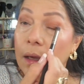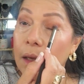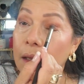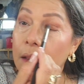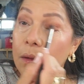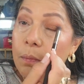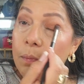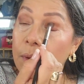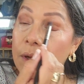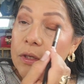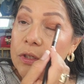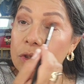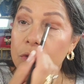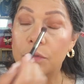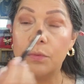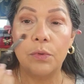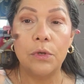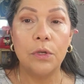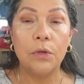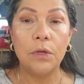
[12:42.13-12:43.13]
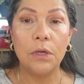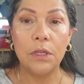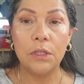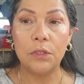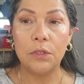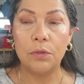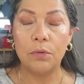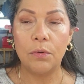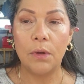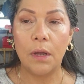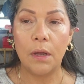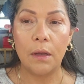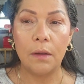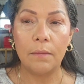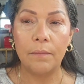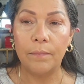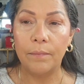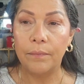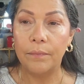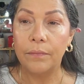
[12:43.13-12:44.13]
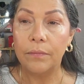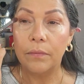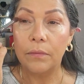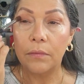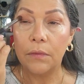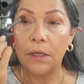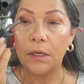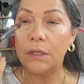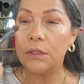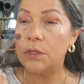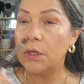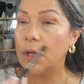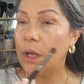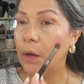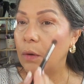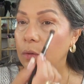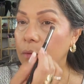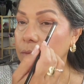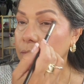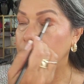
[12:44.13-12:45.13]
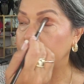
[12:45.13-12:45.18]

in the places where you need it to go.